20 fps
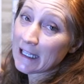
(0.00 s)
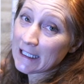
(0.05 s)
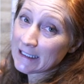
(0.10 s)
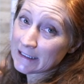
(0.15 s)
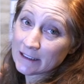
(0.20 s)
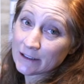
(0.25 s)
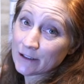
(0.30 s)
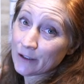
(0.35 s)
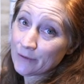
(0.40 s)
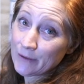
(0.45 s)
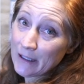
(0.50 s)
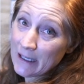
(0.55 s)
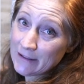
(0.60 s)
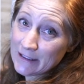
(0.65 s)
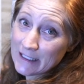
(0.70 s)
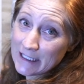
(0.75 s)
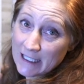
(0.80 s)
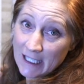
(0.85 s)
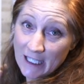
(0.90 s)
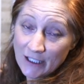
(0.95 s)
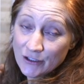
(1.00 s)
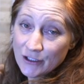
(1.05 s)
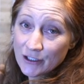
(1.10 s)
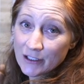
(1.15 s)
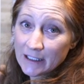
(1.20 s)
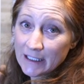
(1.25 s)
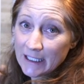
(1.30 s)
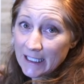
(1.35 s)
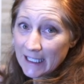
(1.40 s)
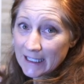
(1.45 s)
lights around
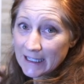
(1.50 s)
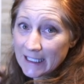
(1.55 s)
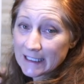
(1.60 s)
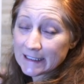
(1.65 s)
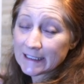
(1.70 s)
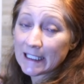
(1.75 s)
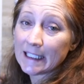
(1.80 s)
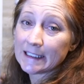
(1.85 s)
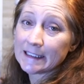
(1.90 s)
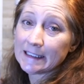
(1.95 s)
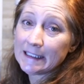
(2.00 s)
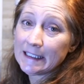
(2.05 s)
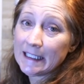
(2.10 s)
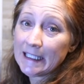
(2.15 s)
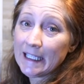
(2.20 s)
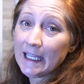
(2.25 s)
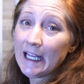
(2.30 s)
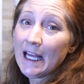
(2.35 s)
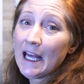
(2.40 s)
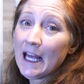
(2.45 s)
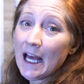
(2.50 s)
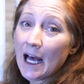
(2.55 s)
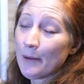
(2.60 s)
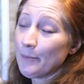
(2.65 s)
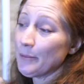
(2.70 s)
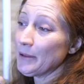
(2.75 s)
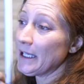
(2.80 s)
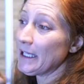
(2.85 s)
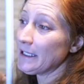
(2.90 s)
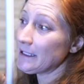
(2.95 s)
intentionally unless I see a
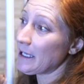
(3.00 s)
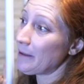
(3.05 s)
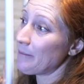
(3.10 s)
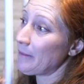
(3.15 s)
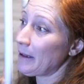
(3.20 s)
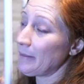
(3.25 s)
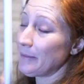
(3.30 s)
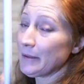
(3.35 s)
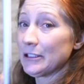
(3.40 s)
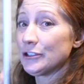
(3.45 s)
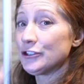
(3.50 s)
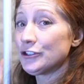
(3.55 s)
plant that might be